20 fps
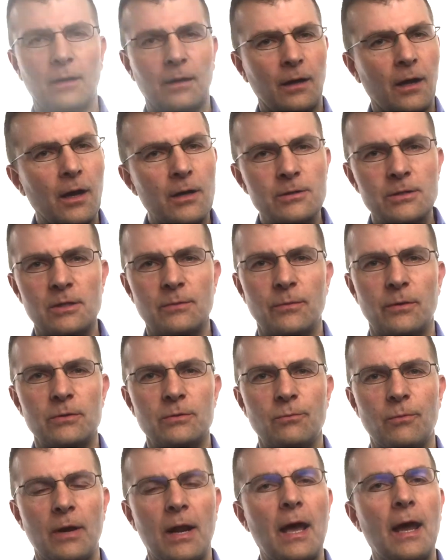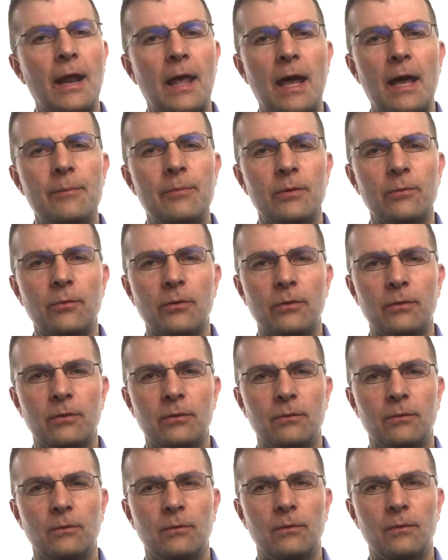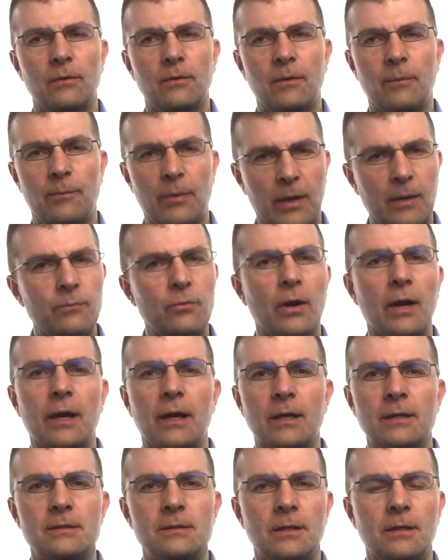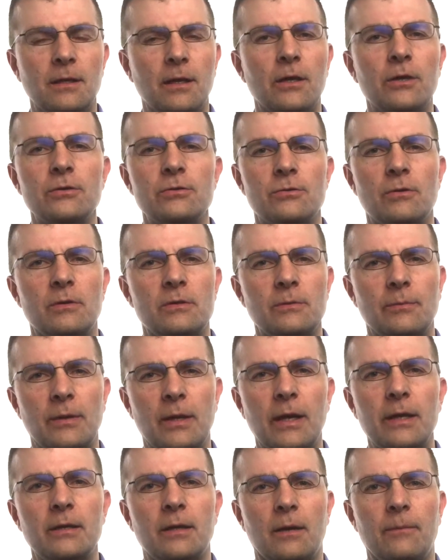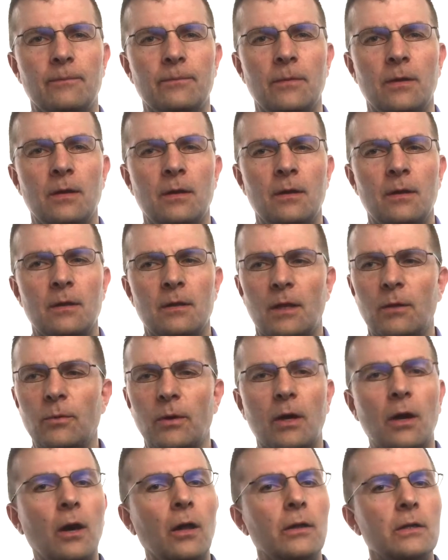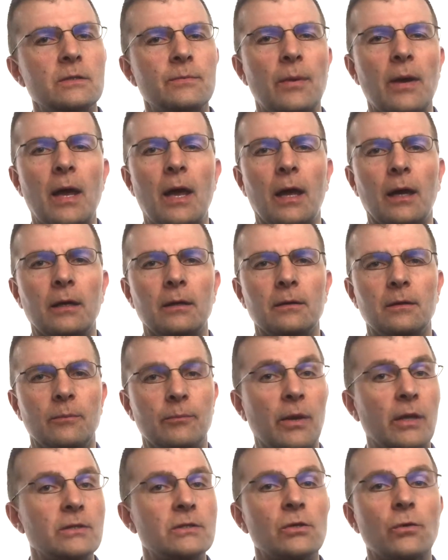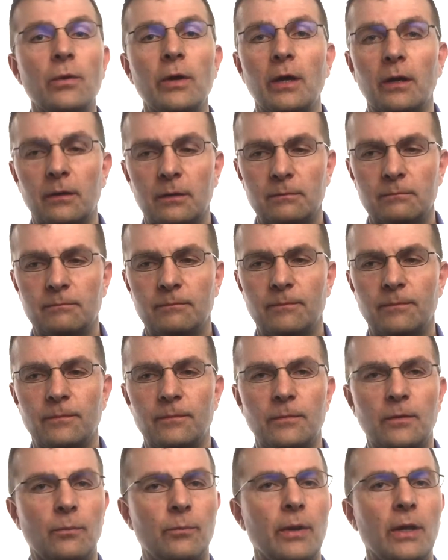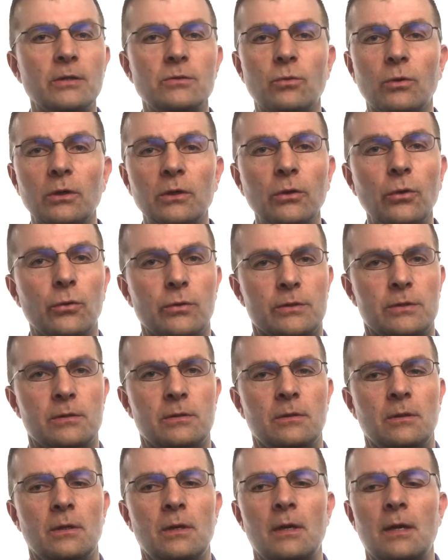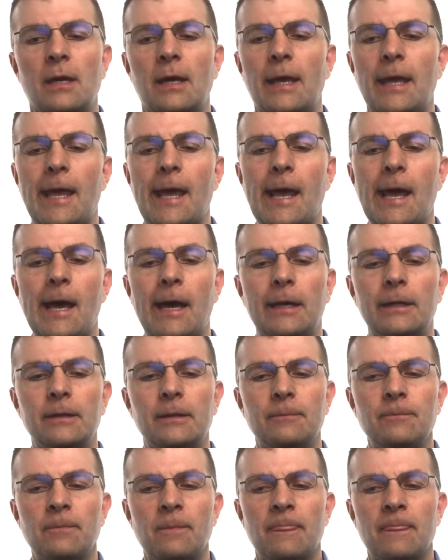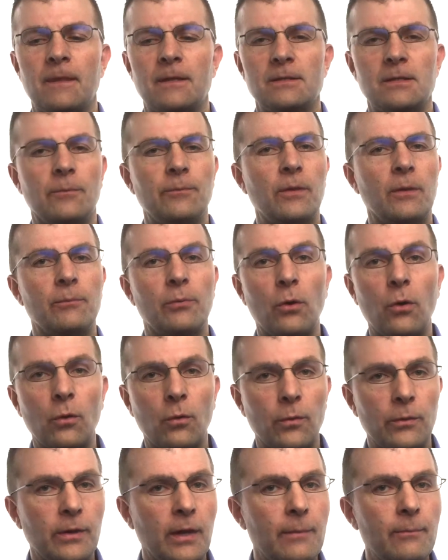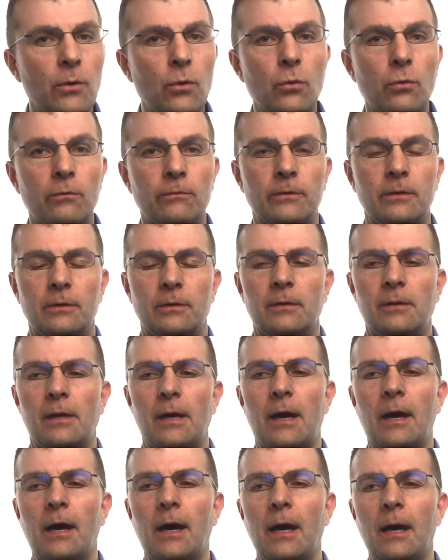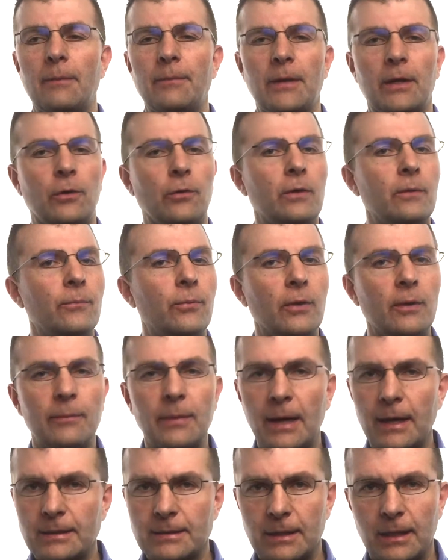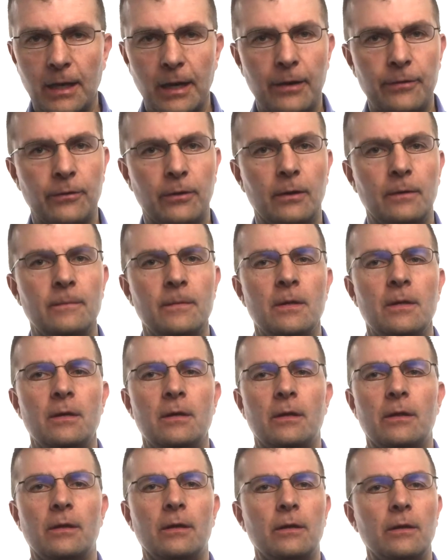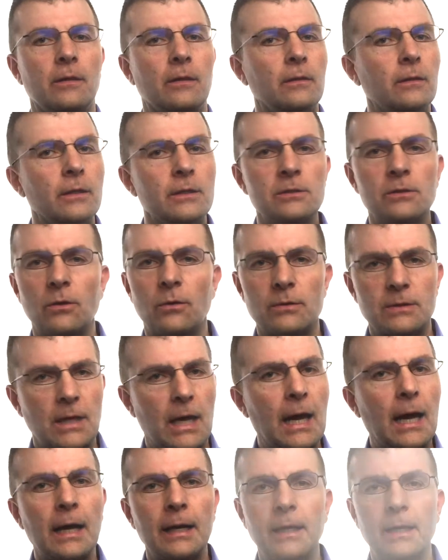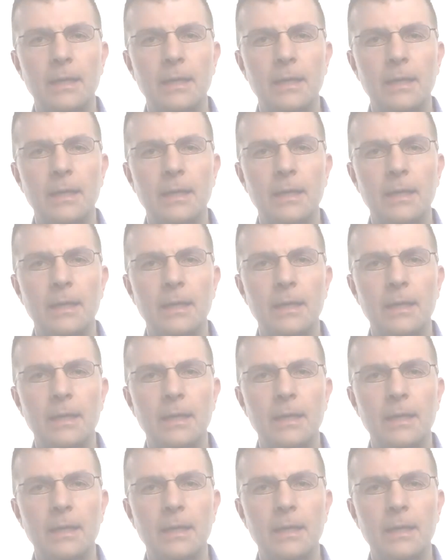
Our customers were not happy with the bed brackets that the industry supplied them. They would call us back. The beds squeaked. The beds were loose. And something broke when they moved. They couldn't put it back together. The list goes on